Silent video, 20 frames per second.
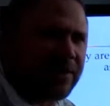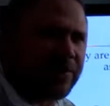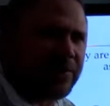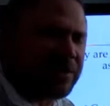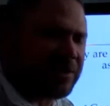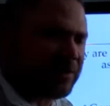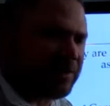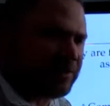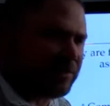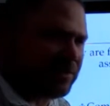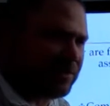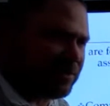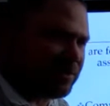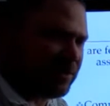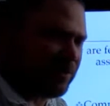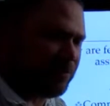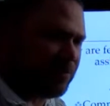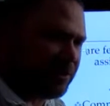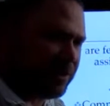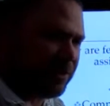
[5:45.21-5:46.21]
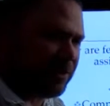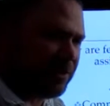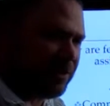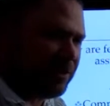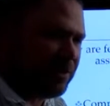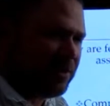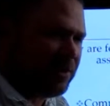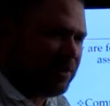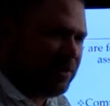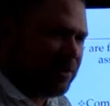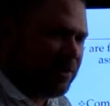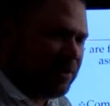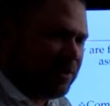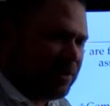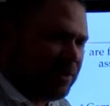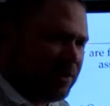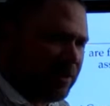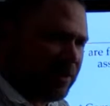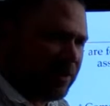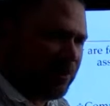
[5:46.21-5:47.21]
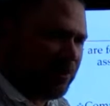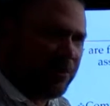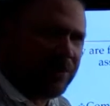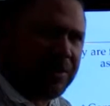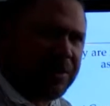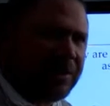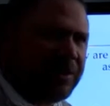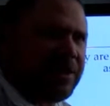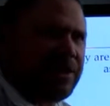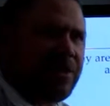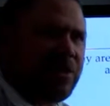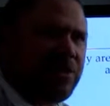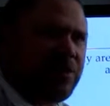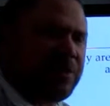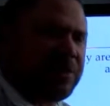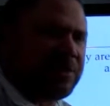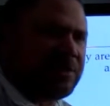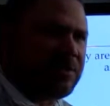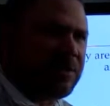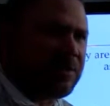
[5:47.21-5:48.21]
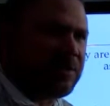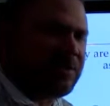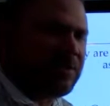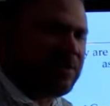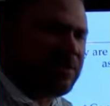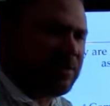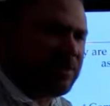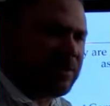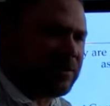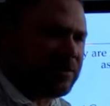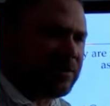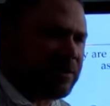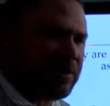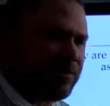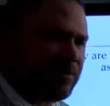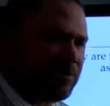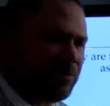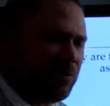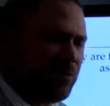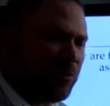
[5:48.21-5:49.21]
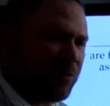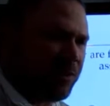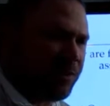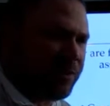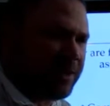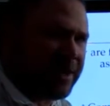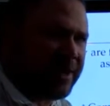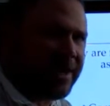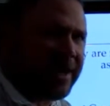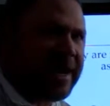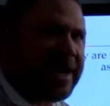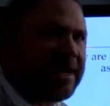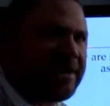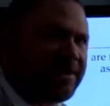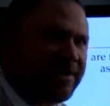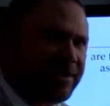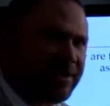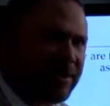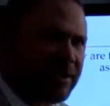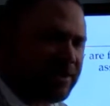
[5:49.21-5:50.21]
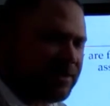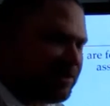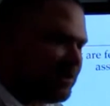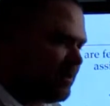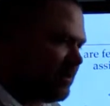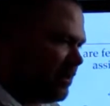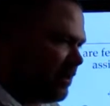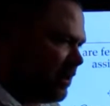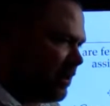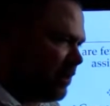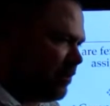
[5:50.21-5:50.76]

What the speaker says: I mean, this is something within humans that seems more innate in us.